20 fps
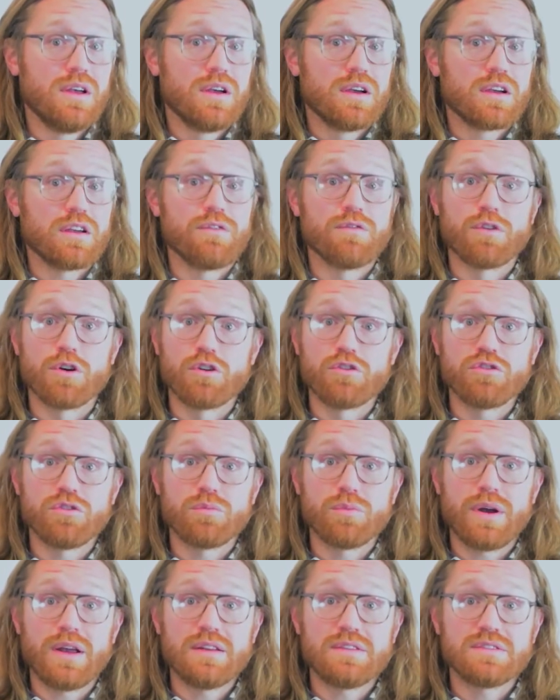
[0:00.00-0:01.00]

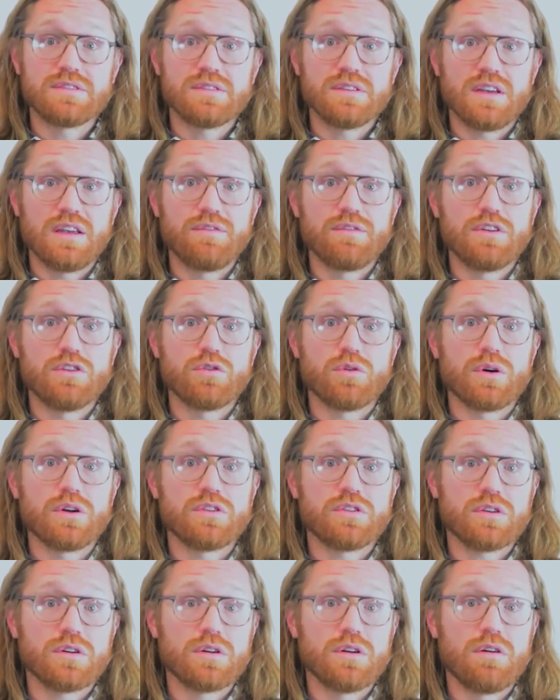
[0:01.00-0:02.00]
conversion rates, inventory
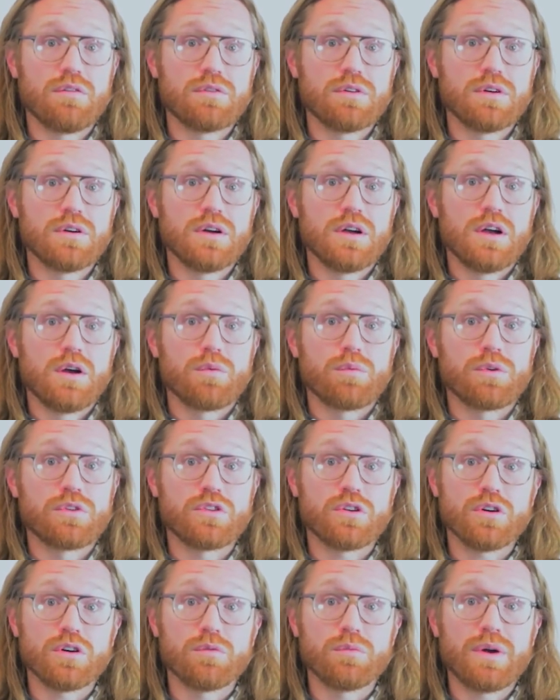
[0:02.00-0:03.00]
turnover,
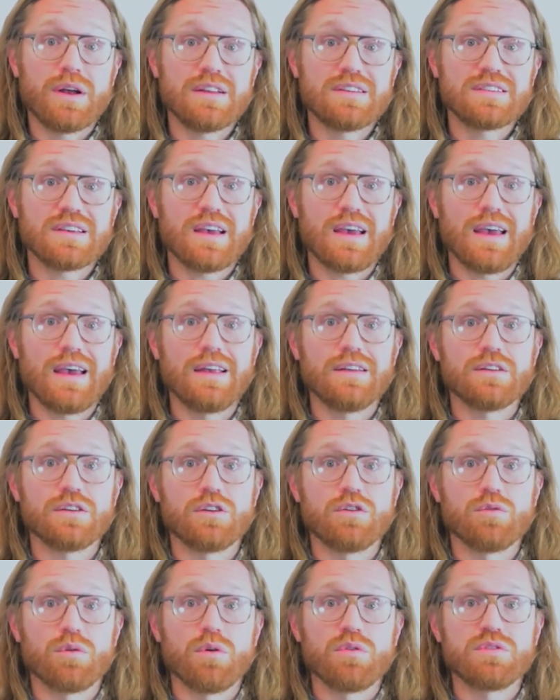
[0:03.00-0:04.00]
return rates,
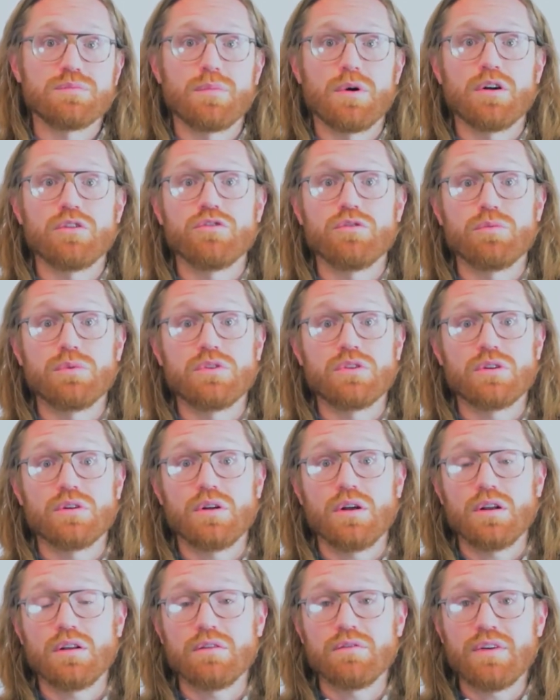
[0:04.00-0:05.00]
and gross margin
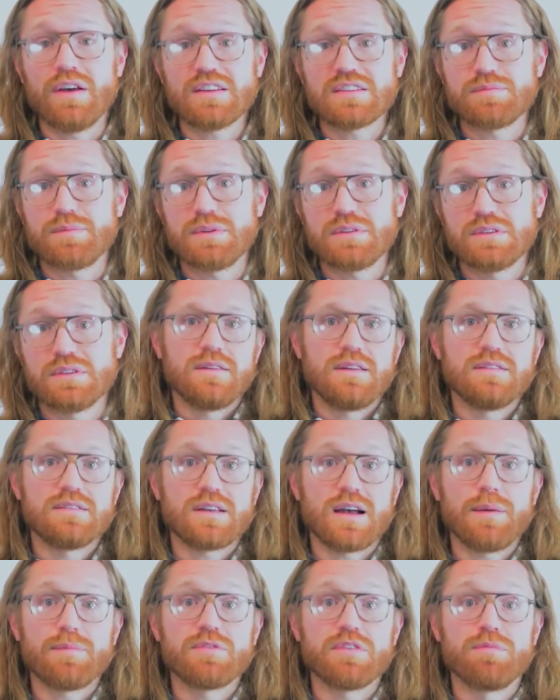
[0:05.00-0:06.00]
return on investment investment. These
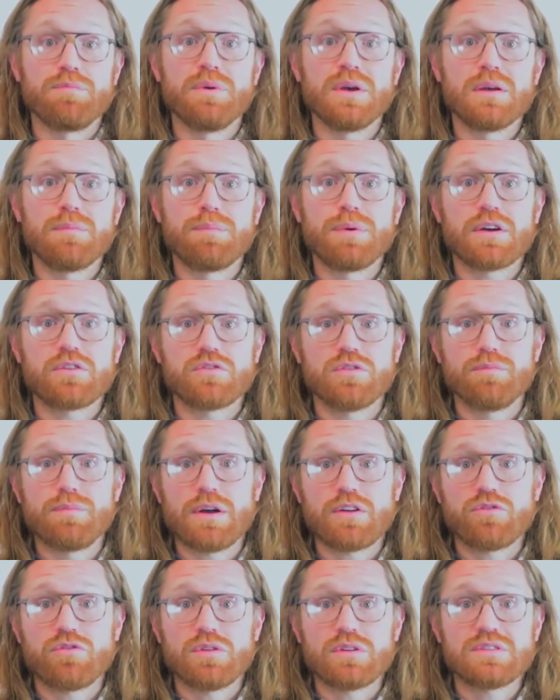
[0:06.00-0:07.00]
types of big picture
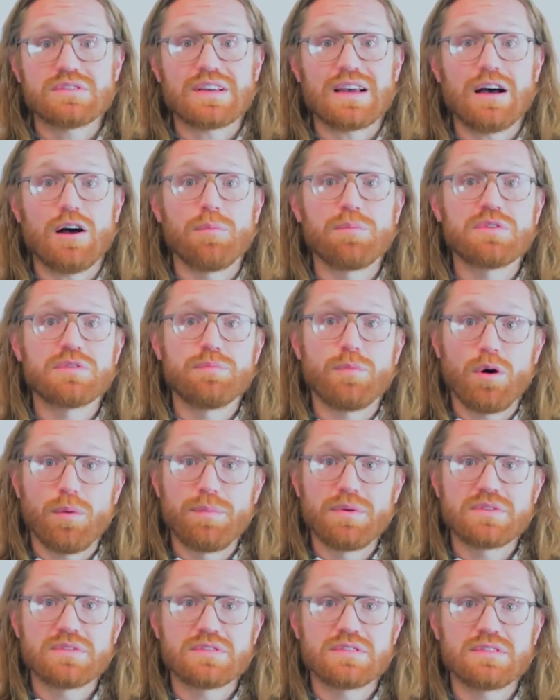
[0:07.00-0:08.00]
metrics help small
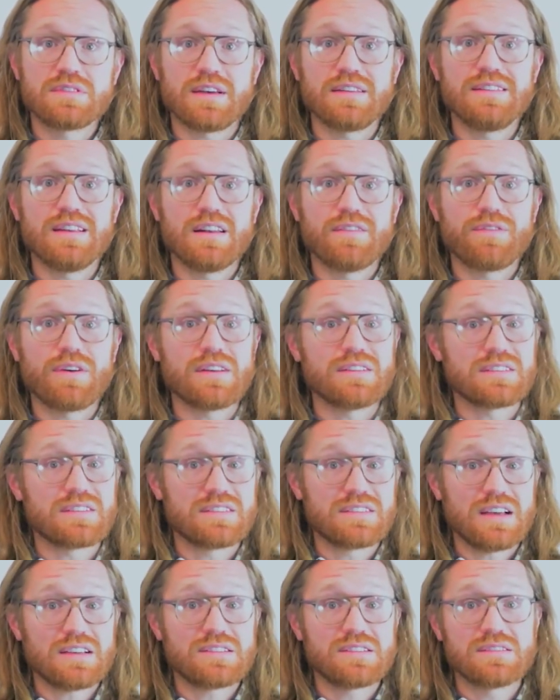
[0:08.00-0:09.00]
businesses identify
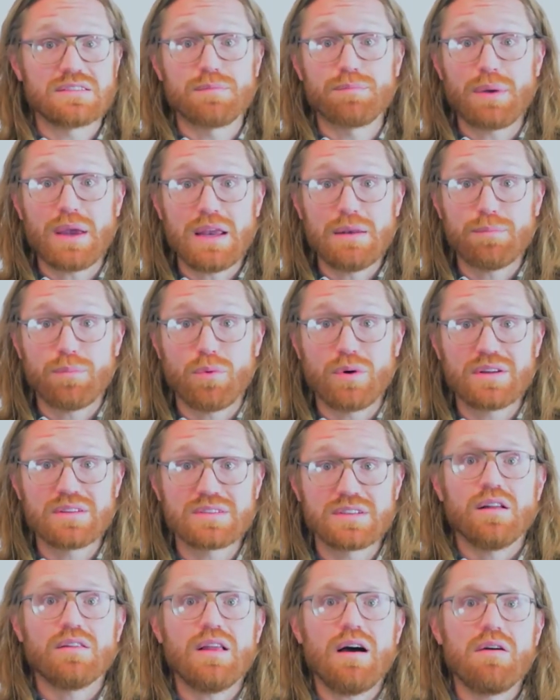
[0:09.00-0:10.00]
successes and pain
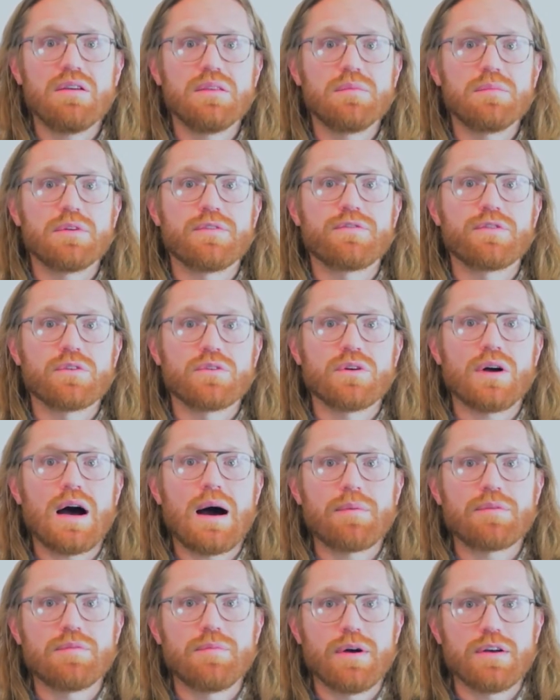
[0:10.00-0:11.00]
points, allowing them to further
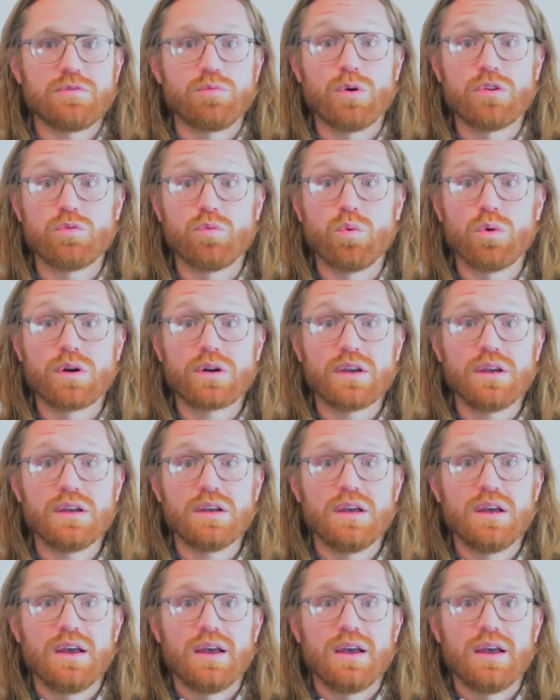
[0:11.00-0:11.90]
optimize what's working